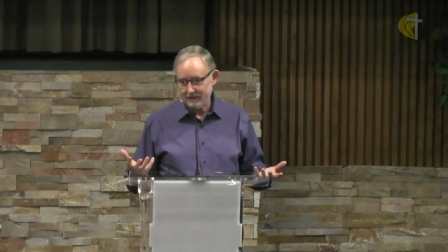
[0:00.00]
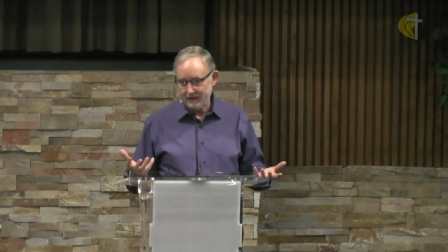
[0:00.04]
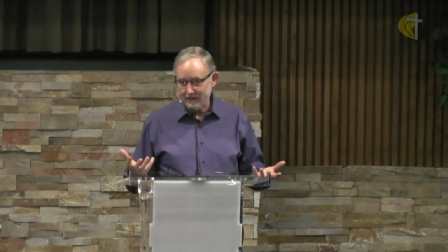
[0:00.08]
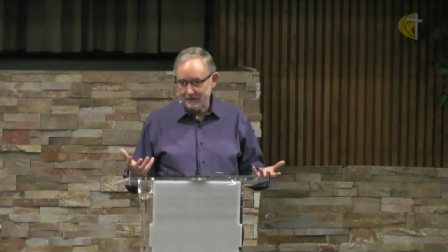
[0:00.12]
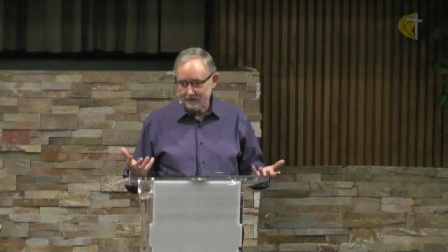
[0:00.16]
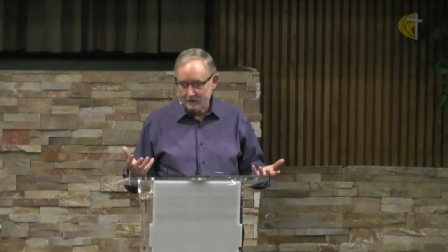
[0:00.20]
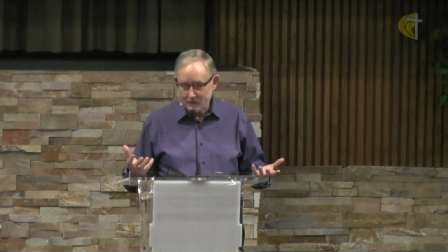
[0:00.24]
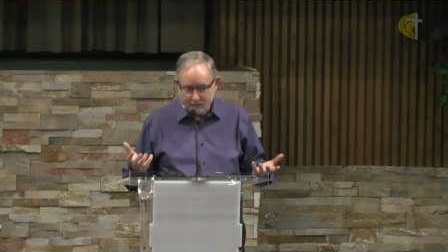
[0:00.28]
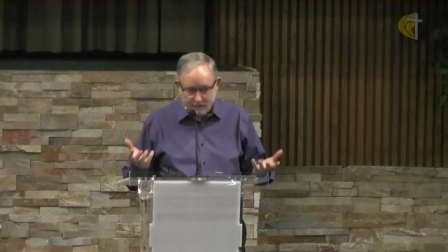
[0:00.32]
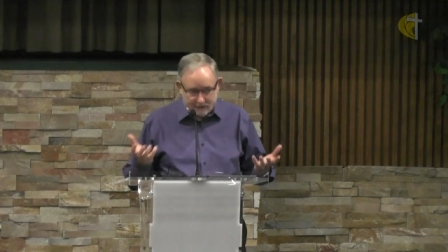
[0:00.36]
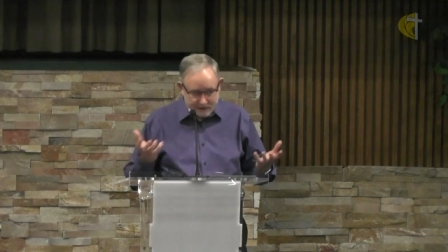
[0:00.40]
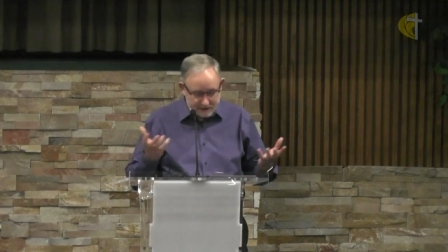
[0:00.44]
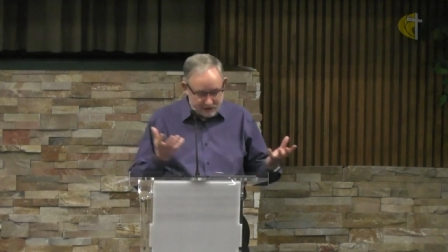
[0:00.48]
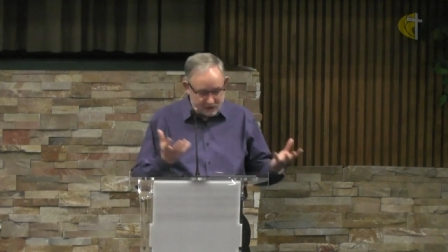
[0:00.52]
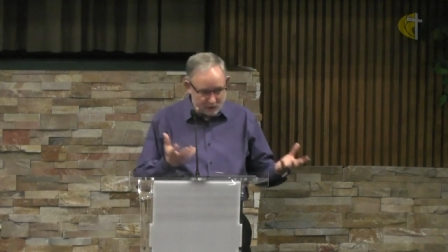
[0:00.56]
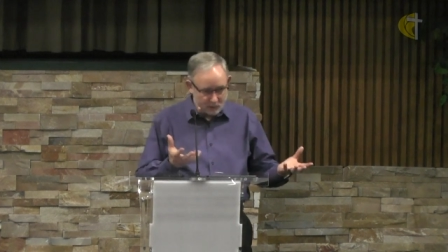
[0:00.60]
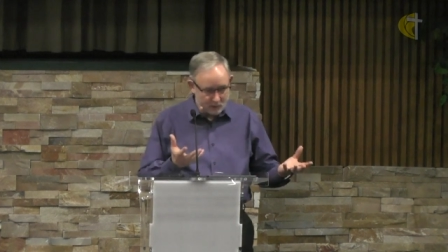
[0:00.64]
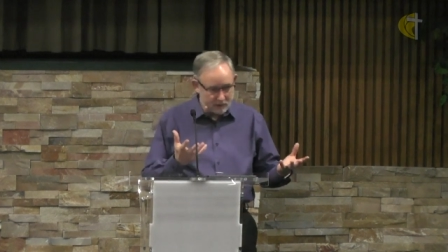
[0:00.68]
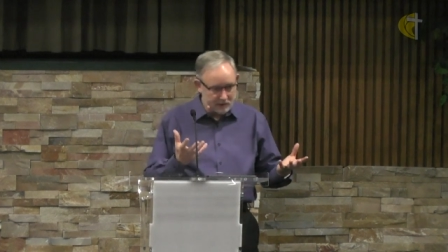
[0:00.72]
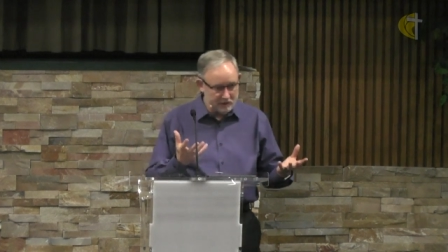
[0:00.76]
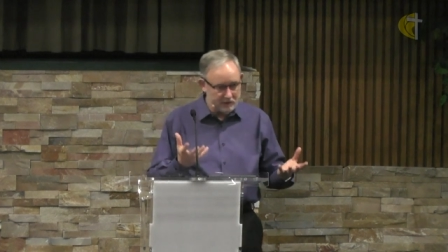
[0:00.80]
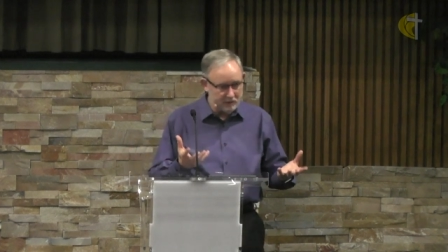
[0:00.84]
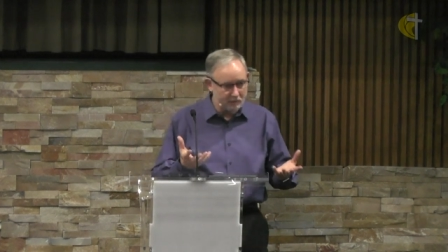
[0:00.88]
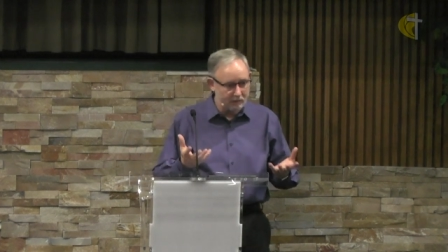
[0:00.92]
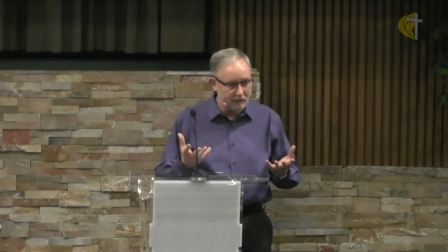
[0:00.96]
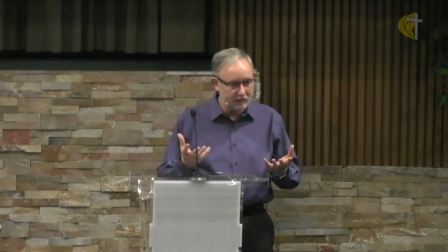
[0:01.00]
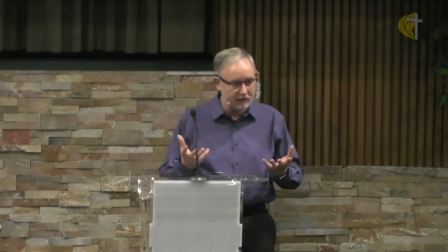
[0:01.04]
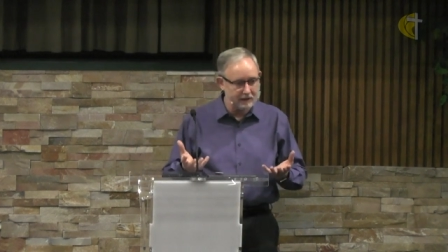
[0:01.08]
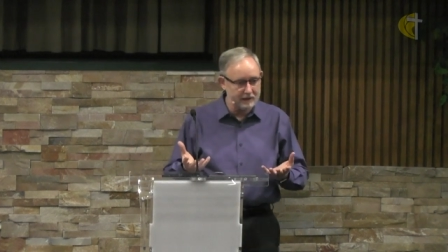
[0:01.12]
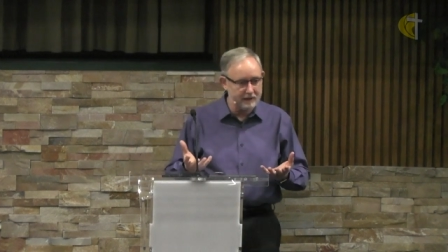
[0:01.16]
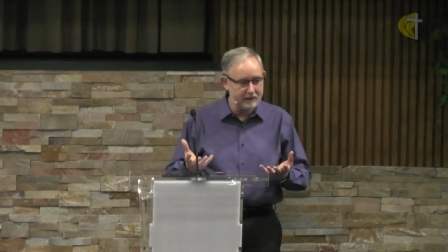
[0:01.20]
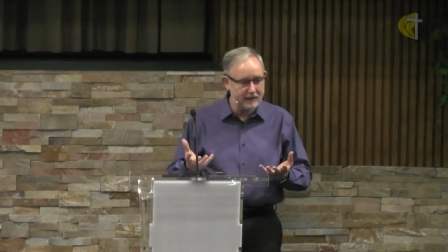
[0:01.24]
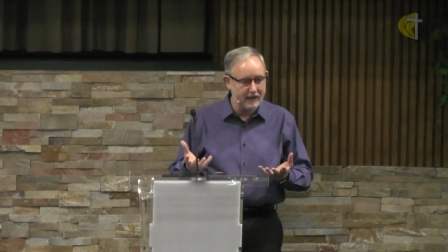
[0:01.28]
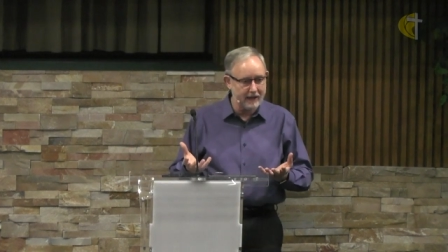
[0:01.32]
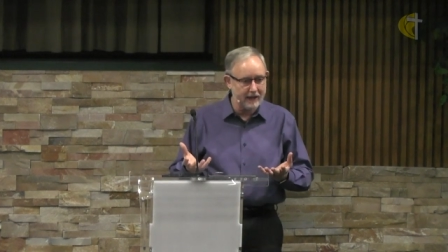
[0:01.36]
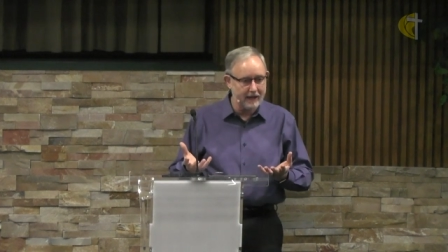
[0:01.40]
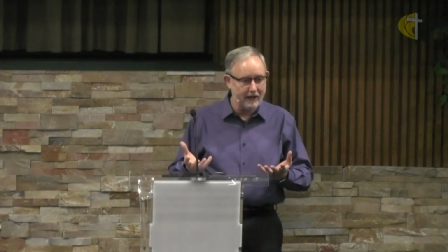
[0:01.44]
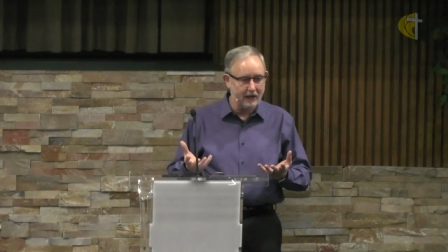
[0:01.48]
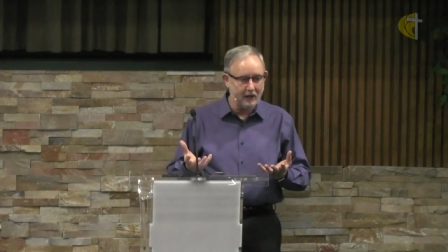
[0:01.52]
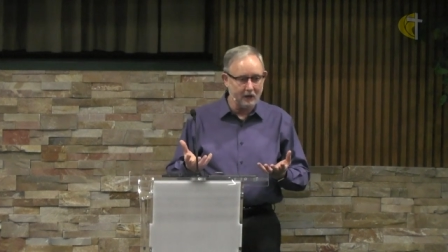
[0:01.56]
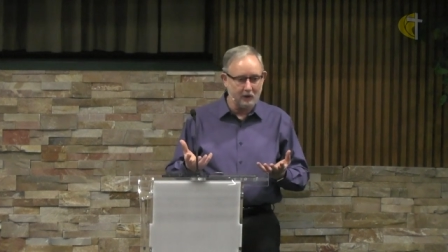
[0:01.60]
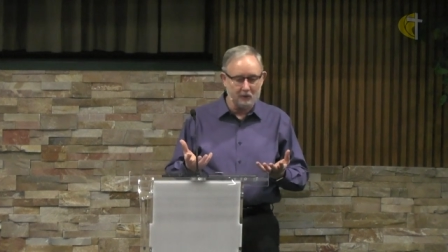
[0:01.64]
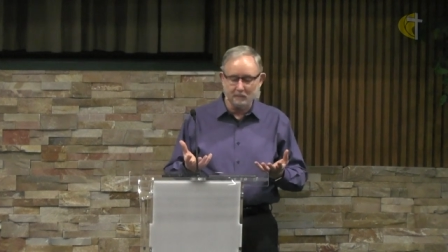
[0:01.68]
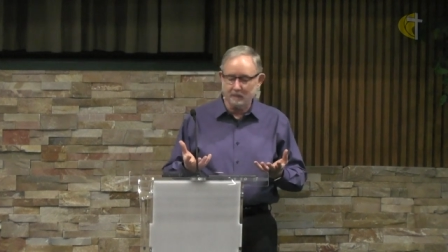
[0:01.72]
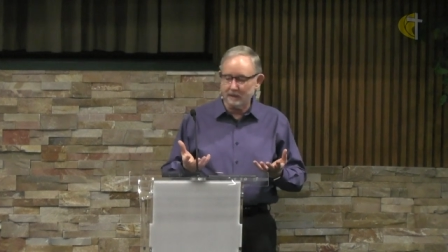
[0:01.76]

I know that's where you are now,